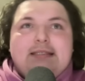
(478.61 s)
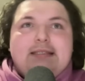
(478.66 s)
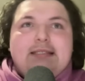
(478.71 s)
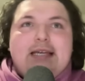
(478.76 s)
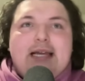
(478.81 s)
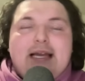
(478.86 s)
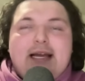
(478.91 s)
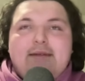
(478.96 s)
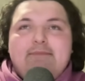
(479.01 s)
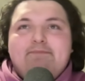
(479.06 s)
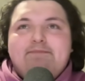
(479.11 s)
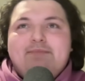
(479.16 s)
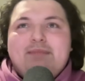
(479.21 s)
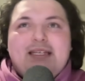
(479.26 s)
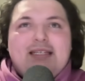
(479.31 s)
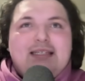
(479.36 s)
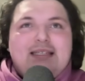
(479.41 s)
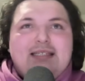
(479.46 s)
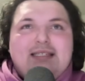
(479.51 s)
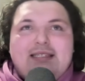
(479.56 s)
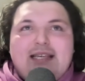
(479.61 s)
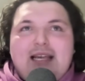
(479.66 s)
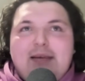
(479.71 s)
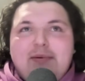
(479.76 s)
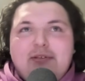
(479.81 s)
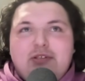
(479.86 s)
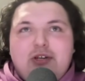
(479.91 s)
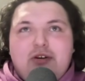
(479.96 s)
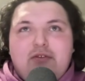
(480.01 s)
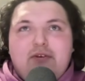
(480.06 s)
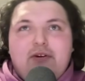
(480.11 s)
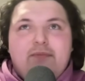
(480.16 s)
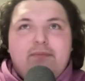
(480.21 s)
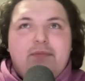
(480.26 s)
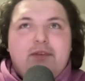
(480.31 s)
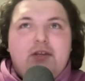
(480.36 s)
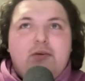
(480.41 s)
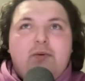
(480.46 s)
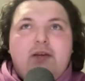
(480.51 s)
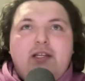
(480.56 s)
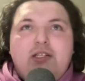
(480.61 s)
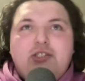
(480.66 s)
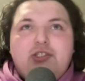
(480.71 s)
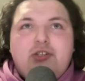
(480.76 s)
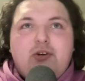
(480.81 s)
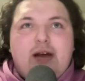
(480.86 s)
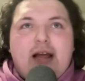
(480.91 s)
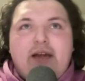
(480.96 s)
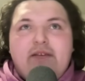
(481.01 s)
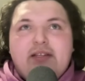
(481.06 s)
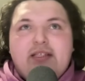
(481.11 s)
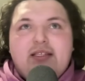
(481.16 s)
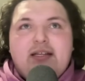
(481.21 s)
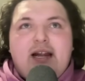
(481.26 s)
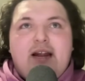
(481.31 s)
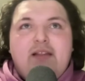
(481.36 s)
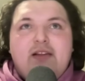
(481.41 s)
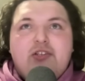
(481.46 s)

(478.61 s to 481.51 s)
yeah, this game is over. We just don't have it tonight.